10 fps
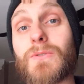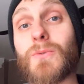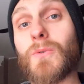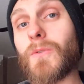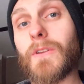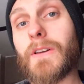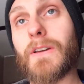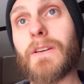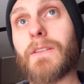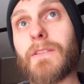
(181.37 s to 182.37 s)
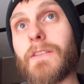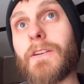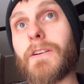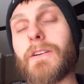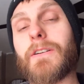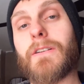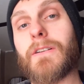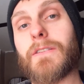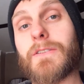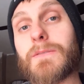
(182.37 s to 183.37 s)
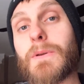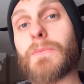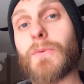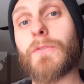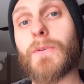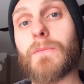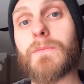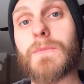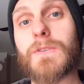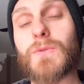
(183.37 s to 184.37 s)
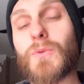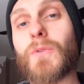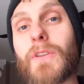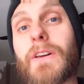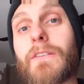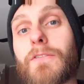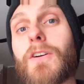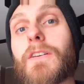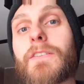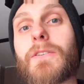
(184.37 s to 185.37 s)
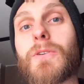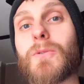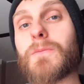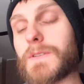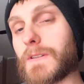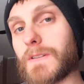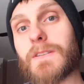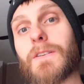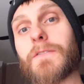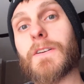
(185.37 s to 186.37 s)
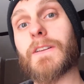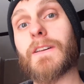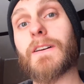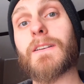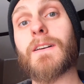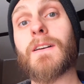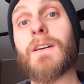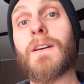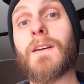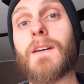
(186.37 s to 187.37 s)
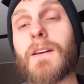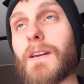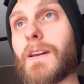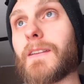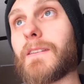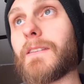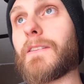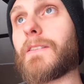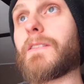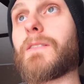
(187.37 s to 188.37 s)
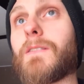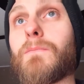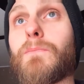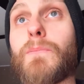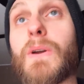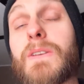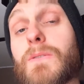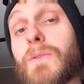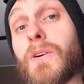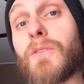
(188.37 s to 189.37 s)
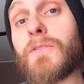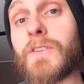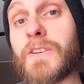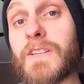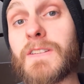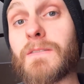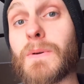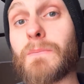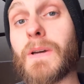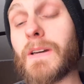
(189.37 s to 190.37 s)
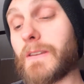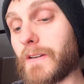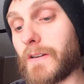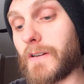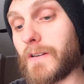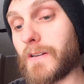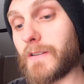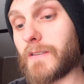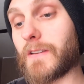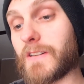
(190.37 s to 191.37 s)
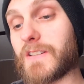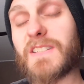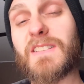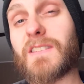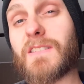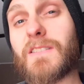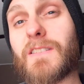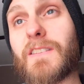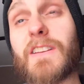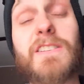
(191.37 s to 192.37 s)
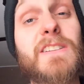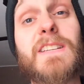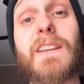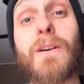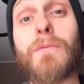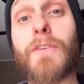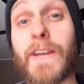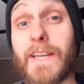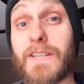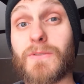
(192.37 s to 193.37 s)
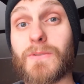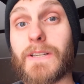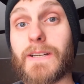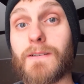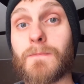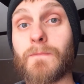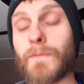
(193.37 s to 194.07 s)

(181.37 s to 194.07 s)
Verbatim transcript: school that there there's people from school that have lost their homes and stuff like that and basically all of their needs have been met they're they just they just need help financially now